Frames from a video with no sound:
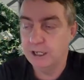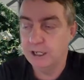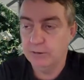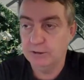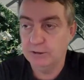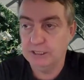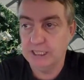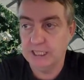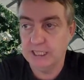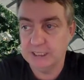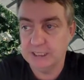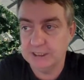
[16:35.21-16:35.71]

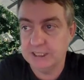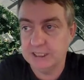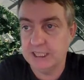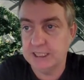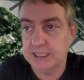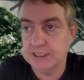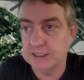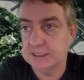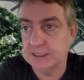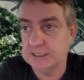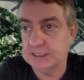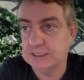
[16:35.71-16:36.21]
Where cash
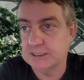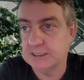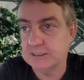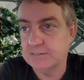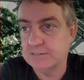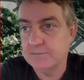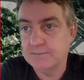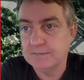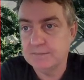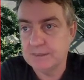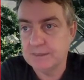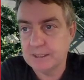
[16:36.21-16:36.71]
change is
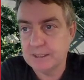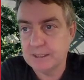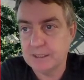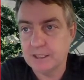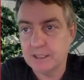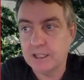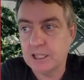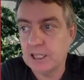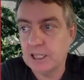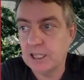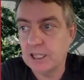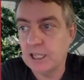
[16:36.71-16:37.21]

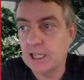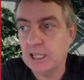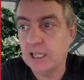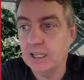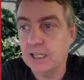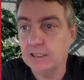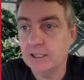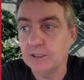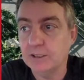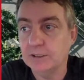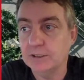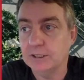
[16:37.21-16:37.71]

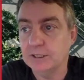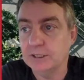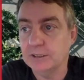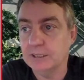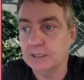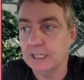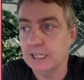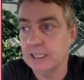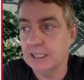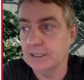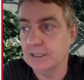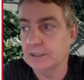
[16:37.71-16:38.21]
closing
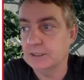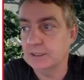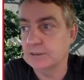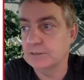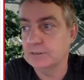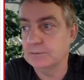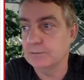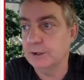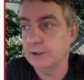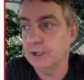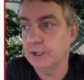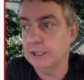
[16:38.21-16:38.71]
cash
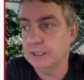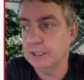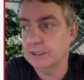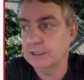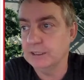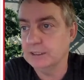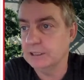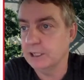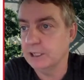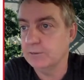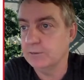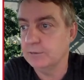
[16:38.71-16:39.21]

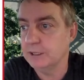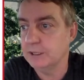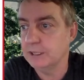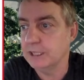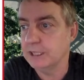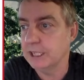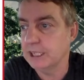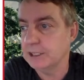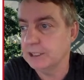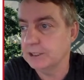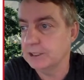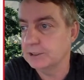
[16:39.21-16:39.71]
minus opening
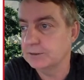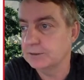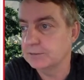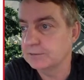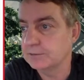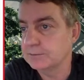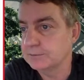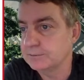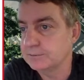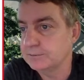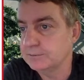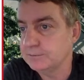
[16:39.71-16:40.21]
cash.